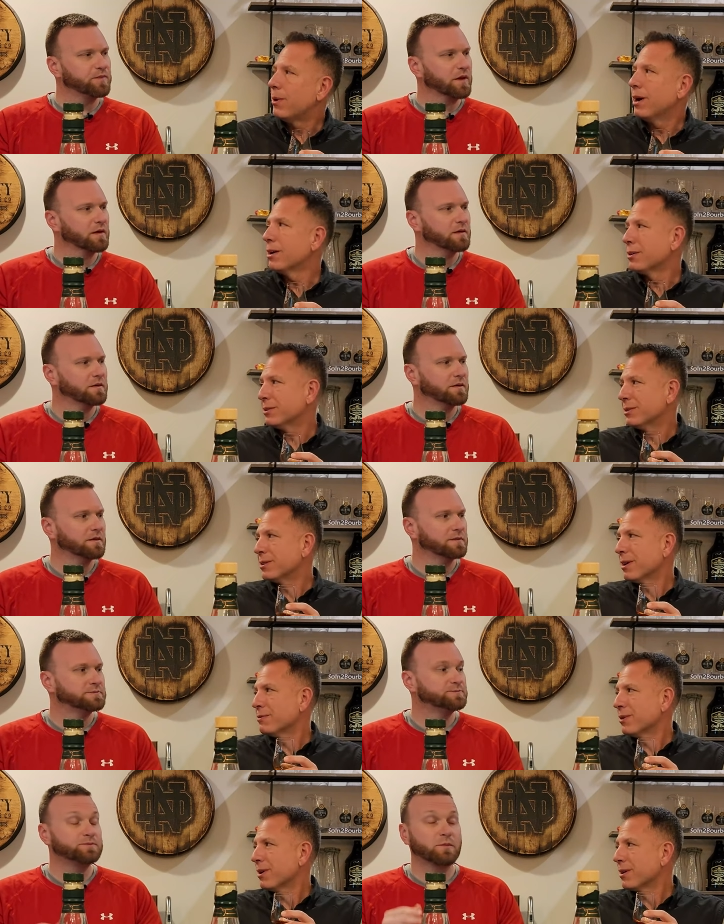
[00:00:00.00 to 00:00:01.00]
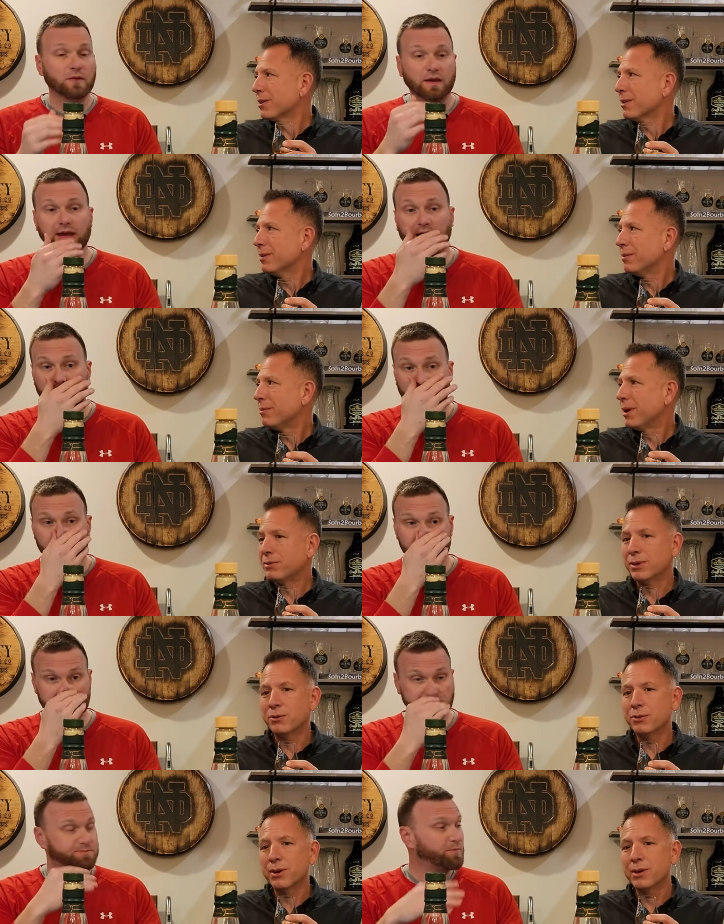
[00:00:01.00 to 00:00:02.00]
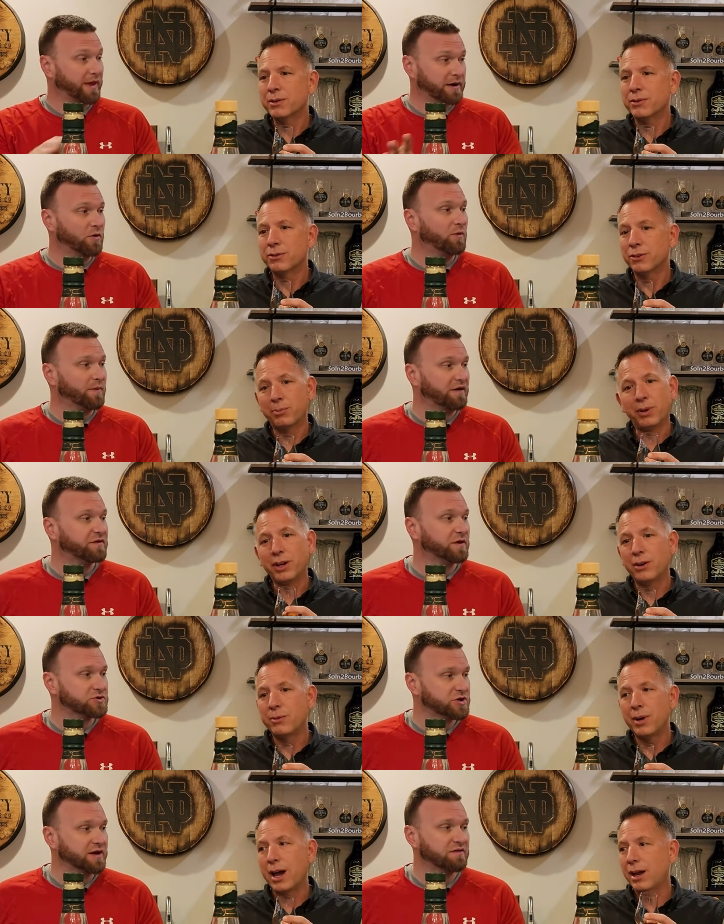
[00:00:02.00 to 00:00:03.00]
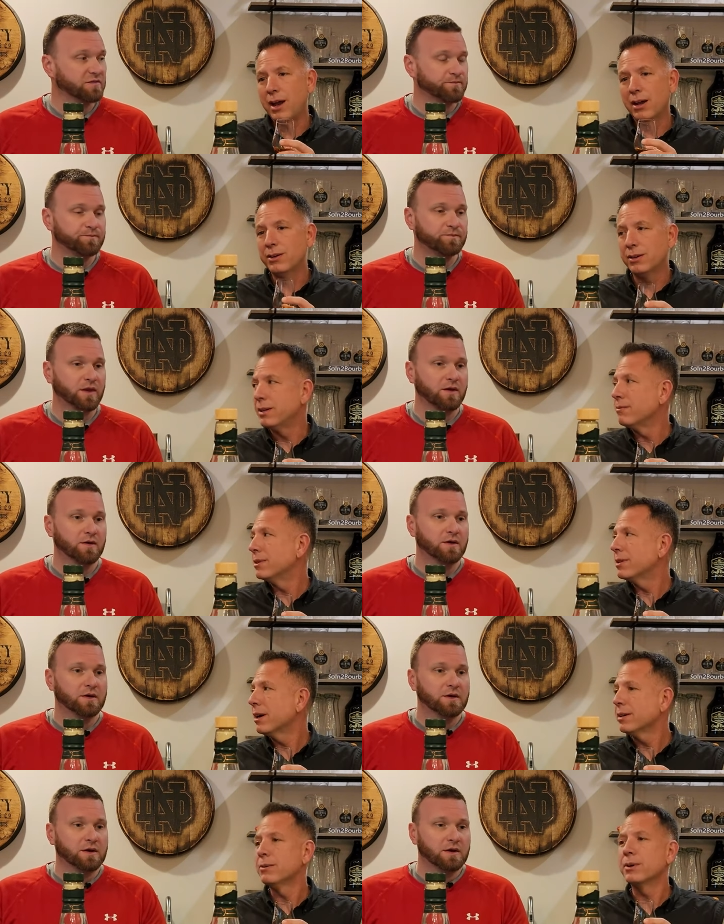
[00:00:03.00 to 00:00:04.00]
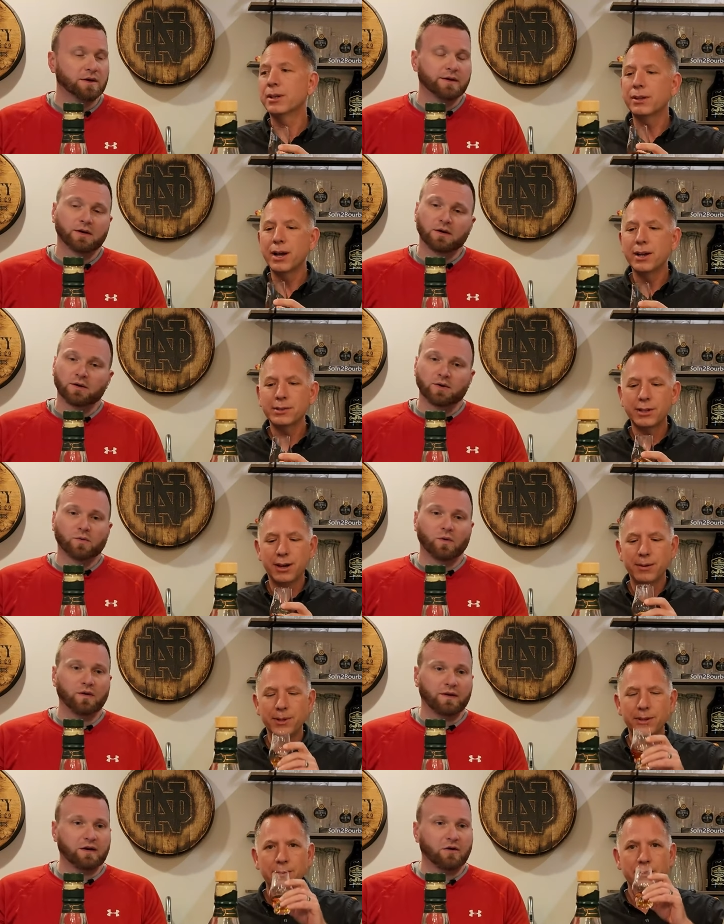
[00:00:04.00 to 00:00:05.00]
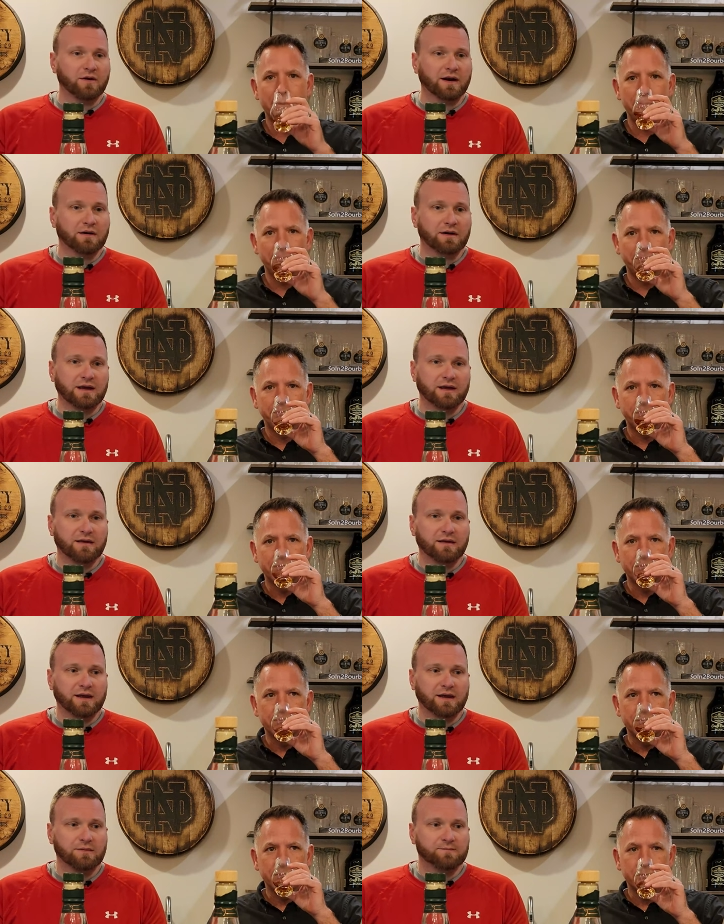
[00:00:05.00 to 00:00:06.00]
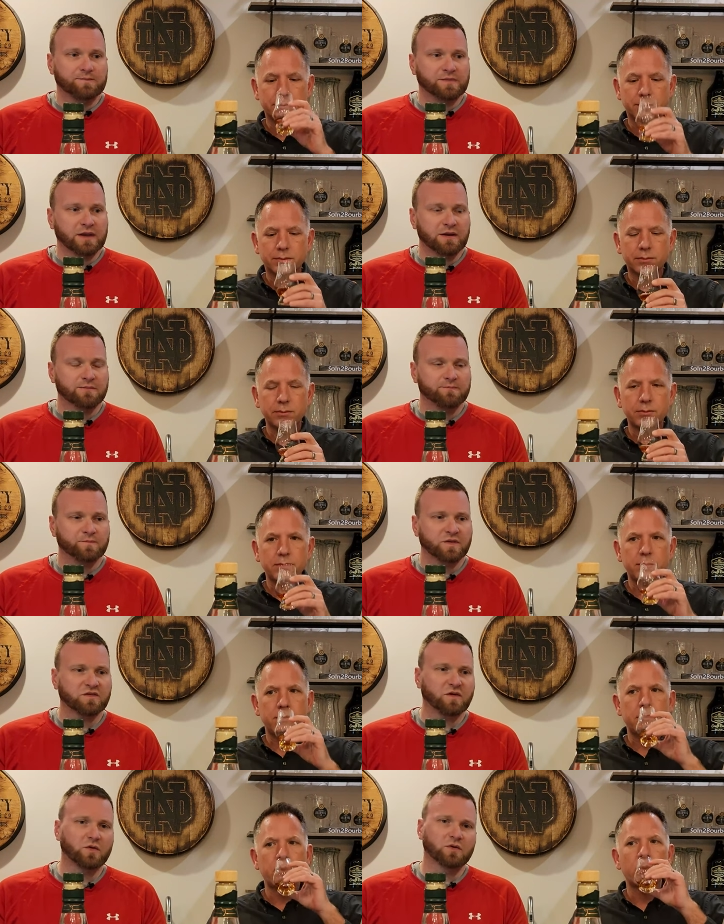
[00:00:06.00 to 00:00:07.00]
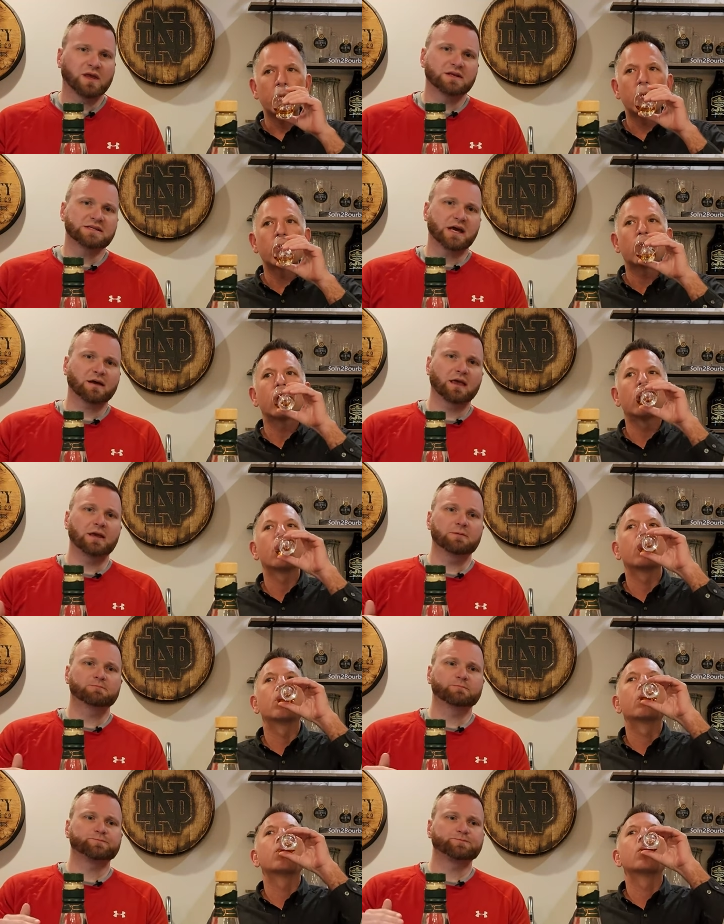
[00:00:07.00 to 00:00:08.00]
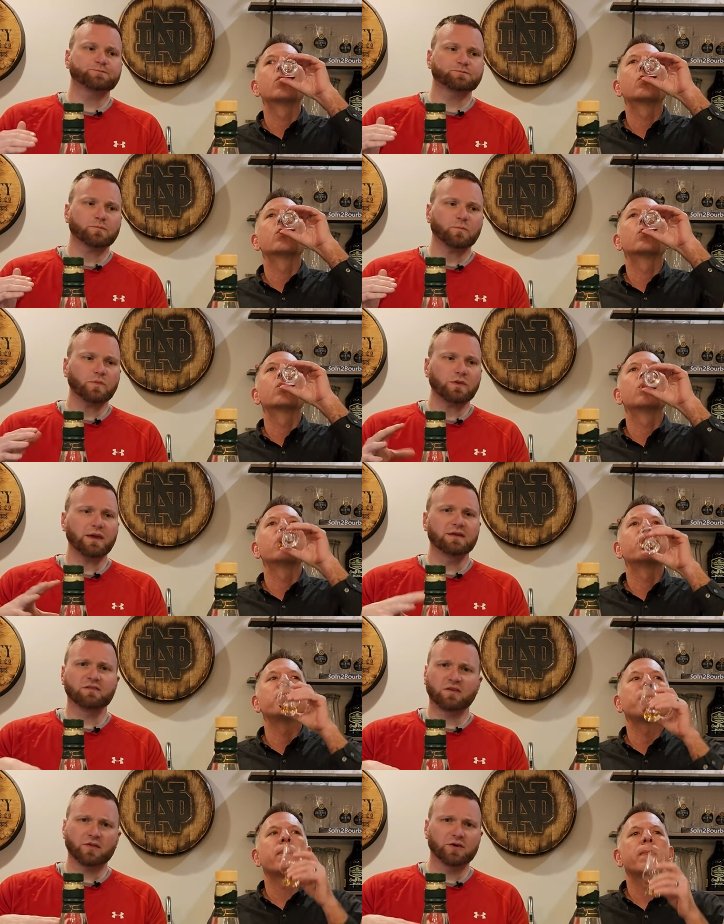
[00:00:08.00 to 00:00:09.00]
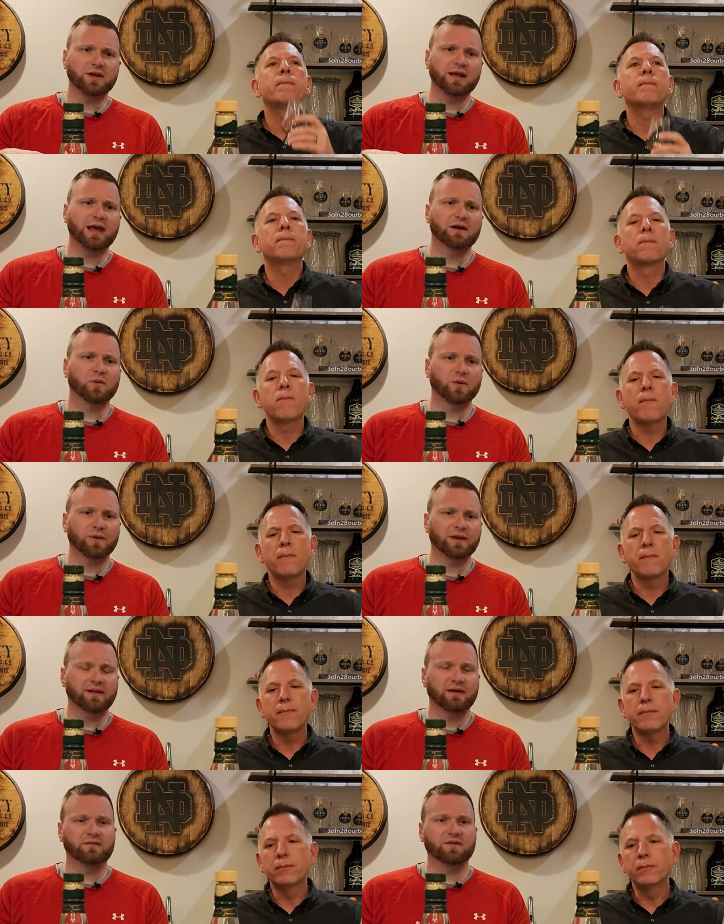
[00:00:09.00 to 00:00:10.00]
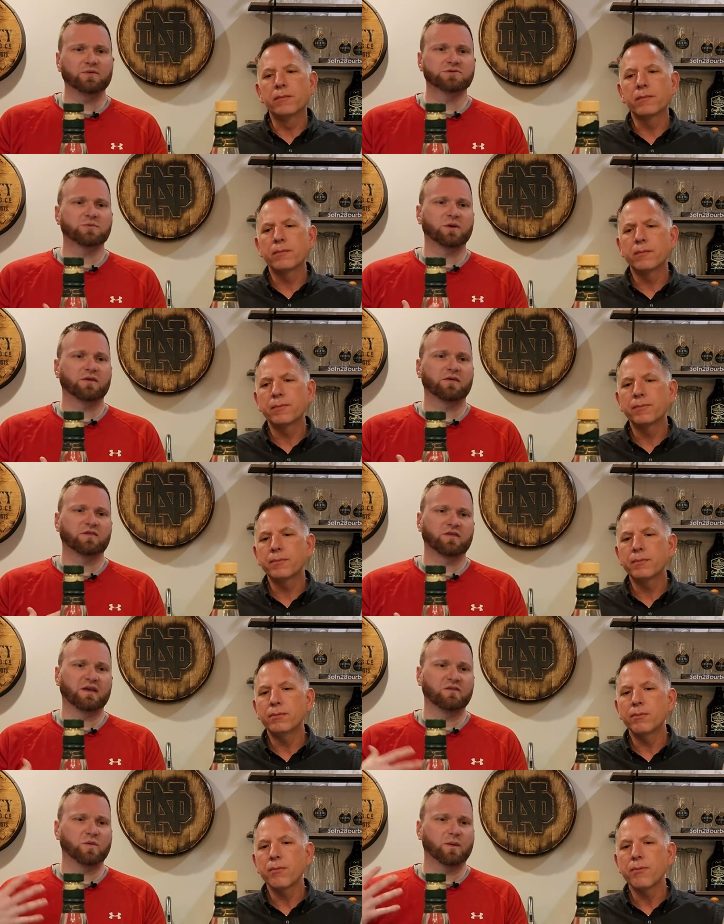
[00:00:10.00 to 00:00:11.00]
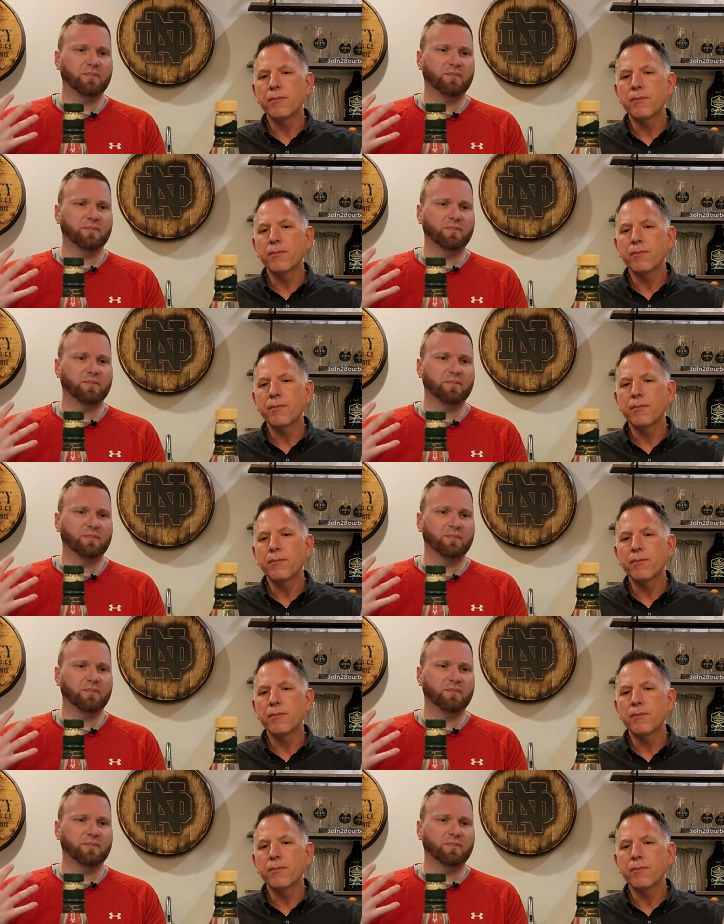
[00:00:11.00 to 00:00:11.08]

Speaker 1: while since I've drank yeah, Buffalo just Trace. plain old just Buffalo plain old, Trace. I, I, couldn't even tell you when the last time. Well, in our
Speaker 2: area, so Kentucky in southern Indiana, where we live, it was one of those things where